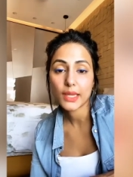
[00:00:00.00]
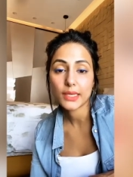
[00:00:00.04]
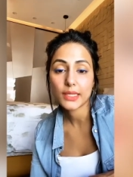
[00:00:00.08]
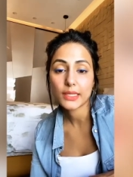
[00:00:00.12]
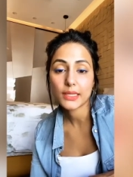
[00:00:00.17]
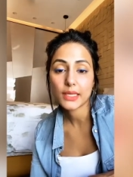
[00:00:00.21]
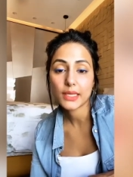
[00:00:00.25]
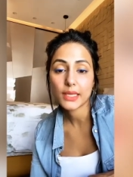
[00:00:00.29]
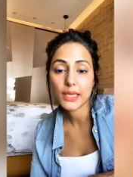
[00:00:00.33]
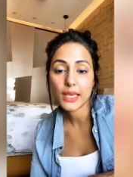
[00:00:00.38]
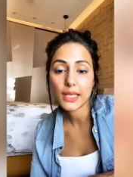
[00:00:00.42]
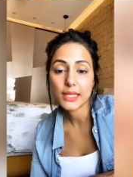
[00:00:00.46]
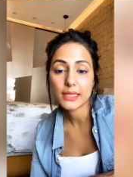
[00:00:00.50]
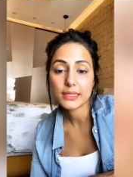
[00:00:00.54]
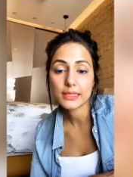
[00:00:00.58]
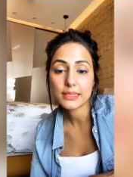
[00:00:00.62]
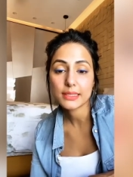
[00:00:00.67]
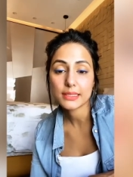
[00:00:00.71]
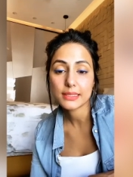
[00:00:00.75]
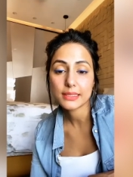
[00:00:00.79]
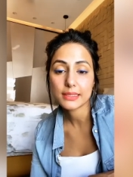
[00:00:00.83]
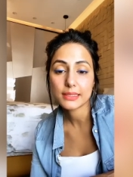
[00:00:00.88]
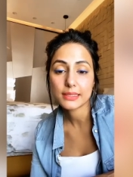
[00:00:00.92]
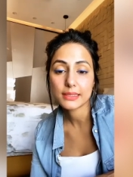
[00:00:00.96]
Anything
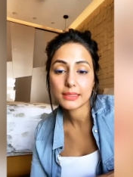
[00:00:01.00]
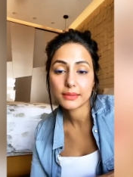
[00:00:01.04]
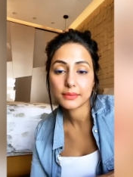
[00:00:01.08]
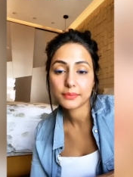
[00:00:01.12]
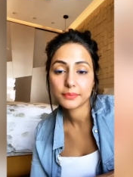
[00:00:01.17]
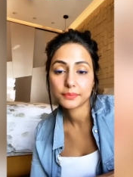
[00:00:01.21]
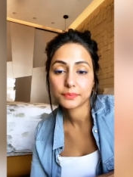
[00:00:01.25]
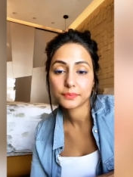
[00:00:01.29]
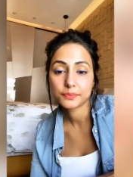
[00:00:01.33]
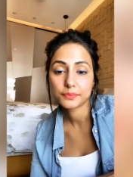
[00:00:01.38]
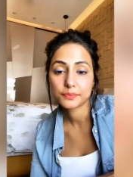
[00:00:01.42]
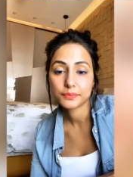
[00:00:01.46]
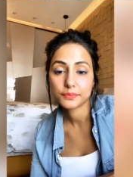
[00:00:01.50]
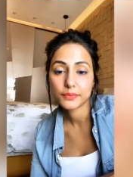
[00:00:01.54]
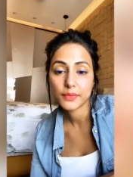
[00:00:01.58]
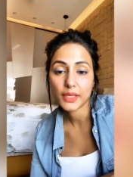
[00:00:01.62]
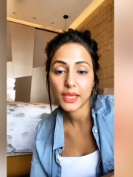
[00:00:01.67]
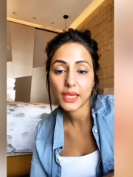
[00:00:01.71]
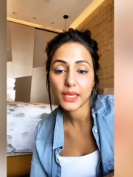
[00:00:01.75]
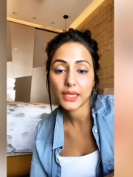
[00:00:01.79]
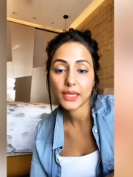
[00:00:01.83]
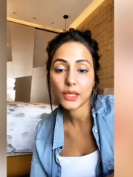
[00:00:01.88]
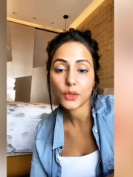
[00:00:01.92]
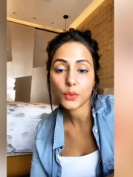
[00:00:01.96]
else?
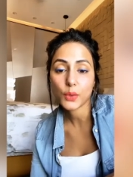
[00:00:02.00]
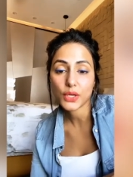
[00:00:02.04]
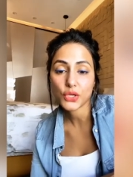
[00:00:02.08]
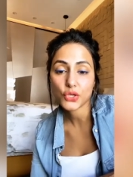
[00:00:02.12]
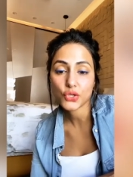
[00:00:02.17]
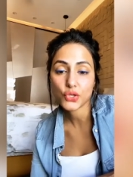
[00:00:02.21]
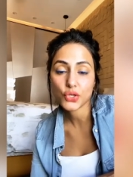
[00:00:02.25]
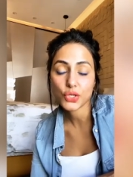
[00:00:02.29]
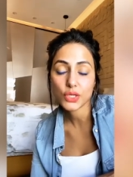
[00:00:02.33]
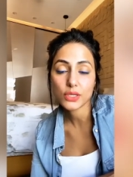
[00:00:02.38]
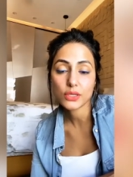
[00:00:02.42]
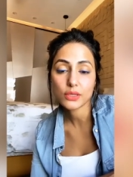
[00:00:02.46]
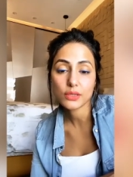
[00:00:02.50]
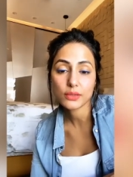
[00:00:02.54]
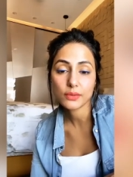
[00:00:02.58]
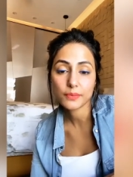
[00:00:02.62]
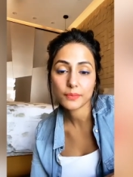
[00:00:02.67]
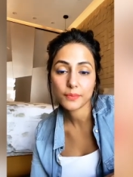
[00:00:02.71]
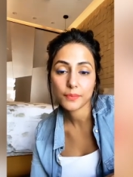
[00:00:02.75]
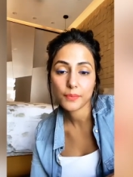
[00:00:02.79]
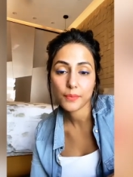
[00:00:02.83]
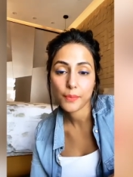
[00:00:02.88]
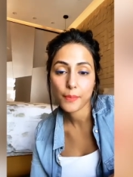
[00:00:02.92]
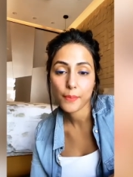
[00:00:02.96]
Any question?